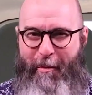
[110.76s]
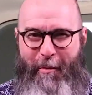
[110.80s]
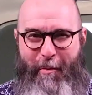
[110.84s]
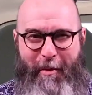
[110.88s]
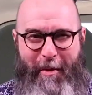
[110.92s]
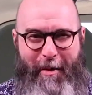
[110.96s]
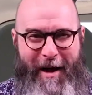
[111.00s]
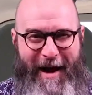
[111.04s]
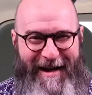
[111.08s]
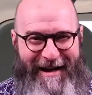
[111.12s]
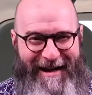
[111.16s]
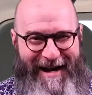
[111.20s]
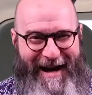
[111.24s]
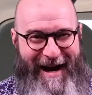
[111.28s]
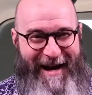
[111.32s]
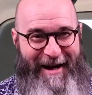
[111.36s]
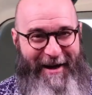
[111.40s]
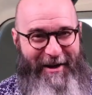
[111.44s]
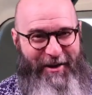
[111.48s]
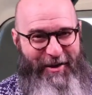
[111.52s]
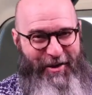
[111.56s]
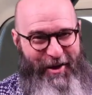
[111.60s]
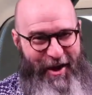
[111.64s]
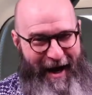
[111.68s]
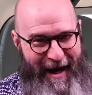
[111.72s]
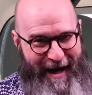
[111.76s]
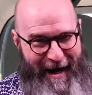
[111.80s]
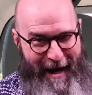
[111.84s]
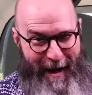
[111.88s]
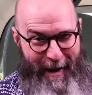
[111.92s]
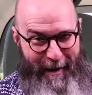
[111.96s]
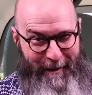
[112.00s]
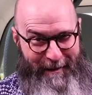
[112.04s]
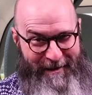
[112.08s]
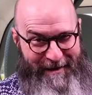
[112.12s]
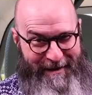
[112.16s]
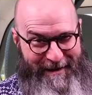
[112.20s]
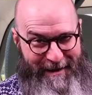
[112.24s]
what kind of
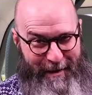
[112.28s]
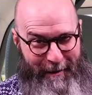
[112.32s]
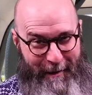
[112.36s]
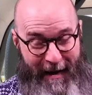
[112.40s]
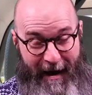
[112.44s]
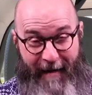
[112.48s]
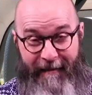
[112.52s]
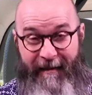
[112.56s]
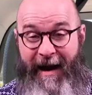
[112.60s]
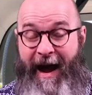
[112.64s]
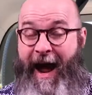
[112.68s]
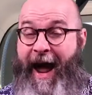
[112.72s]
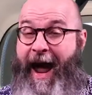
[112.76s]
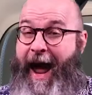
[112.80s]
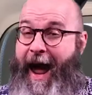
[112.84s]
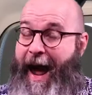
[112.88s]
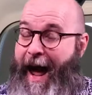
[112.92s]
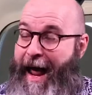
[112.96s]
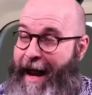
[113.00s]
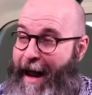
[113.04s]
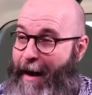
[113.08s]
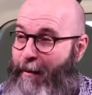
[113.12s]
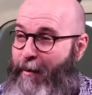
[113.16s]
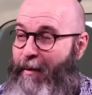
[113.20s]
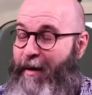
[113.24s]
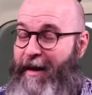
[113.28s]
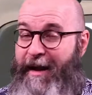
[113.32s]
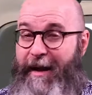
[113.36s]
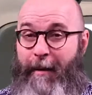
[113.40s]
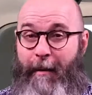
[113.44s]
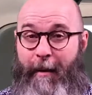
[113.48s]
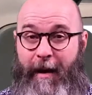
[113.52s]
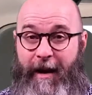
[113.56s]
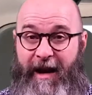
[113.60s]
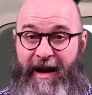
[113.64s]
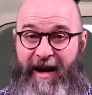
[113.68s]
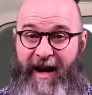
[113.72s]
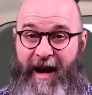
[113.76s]
checkouts do you have? And I really
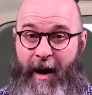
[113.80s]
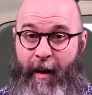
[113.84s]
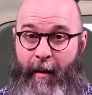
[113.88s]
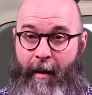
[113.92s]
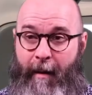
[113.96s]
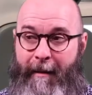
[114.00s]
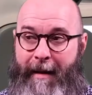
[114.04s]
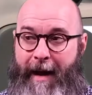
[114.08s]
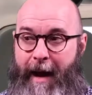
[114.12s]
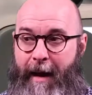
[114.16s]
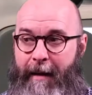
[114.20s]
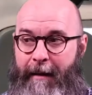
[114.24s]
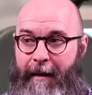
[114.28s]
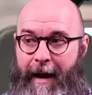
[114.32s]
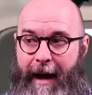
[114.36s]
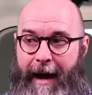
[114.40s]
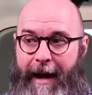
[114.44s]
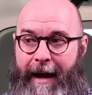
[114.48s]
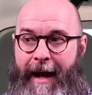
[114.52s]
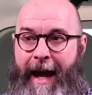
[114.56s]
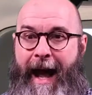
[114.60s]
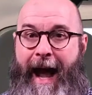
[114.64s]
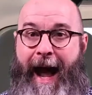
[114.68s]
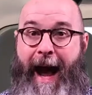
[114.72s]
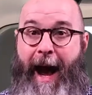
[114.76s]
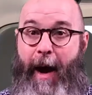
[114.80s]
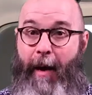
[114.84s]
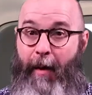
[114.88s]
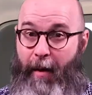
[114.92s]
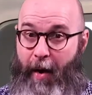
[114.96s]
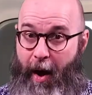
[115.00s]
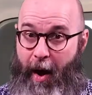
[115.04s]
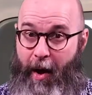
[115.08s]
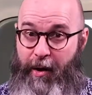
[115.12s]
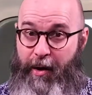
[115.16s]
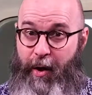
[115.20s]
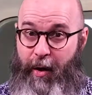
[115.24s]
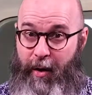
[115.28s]
want to know about like how
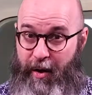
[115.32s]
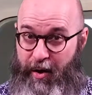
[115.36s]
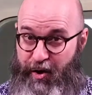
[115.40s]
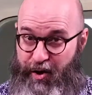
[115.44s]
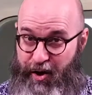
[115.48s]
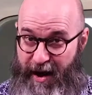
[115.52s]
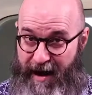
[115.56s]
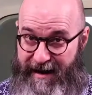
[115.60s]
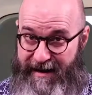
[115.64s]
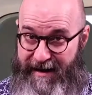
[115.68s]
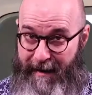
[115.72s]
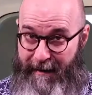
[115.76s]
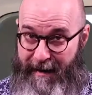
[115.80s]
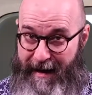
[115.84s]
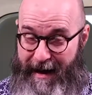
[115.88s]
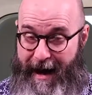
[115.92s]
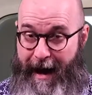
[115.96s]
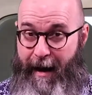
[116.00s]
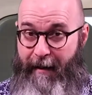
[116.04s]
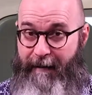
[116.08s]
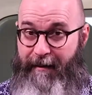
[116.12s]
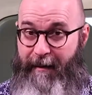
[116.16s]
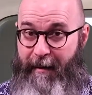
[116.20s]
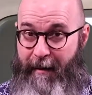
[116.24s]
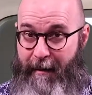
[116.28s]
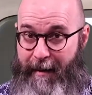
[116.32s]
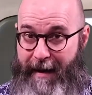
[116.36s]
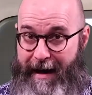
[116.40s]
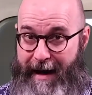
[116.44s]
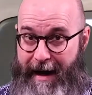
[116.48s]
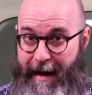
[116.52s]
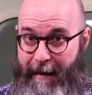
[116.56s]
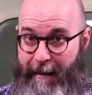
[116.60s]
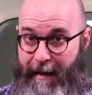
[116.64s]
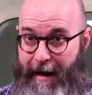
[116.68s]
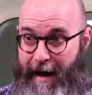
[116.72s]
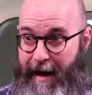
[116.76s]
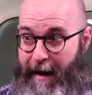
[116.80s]
long you can check something out from the
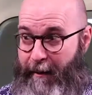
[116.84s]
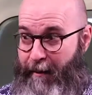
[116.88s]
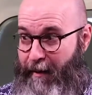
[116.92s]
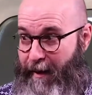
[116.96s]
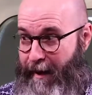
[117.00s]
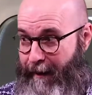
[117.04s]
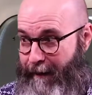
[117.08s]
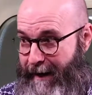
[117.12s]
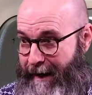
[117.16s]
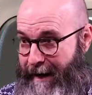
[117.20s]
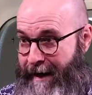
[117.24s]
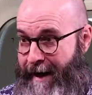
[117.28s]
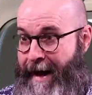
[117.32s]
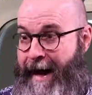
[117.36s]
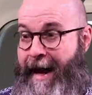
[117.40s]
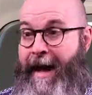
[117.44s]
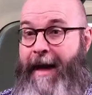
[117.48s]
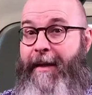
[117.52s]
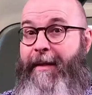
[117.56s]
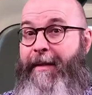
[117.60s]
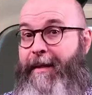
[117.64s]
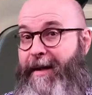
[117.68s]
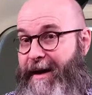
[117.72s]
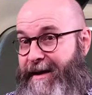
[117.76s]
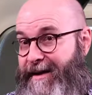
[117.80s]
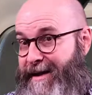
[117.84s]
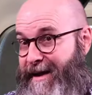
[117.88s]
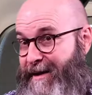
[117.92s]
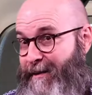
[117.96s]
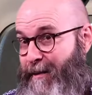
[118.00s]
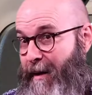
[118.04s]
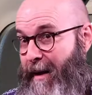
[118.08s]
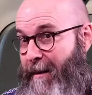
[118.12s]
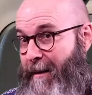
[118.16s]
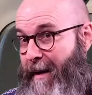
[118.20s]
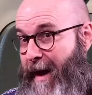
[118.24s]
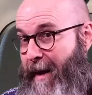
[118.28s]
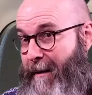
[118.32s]
BM library. This is
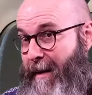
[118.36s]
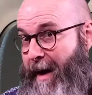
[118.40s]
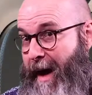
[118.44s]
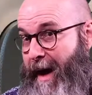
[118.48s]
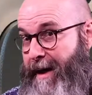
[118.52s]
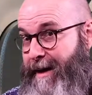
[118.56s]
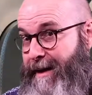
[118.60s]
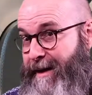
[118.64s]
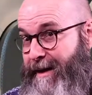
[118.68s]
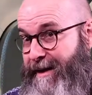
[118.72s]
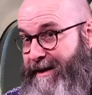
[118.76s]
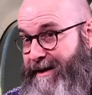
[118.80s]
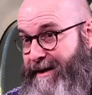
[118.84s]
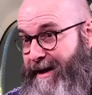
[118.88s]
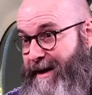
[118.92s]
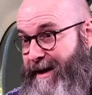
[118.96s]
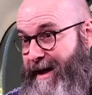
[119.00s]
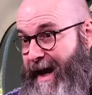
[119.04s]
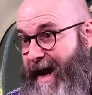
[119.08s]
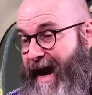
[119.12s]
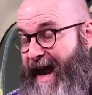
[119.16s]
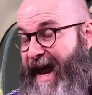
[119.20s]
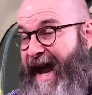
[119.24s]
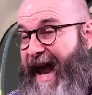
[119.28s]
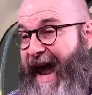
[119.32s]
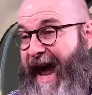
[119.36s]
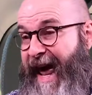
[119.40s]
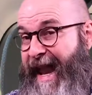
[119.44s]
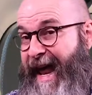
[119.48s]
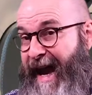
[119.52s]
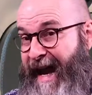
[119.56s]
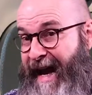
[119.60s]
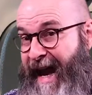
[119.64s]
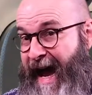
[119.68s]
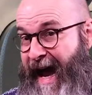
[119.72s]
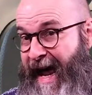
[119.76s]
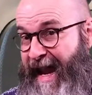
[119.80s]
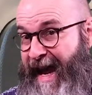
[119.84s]
where my mind is today, and I
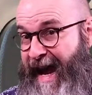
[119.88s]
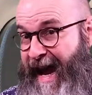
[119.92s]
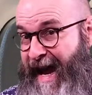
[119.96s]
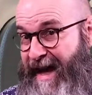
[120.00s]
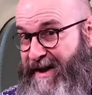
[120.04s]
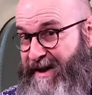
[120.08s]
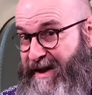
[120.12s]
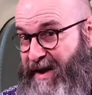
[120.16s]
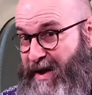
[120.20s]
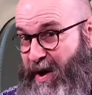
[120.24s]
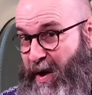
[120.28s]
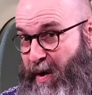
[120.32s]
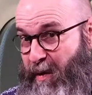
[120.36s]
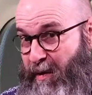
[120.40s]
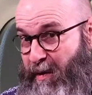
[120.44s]
kind of had to go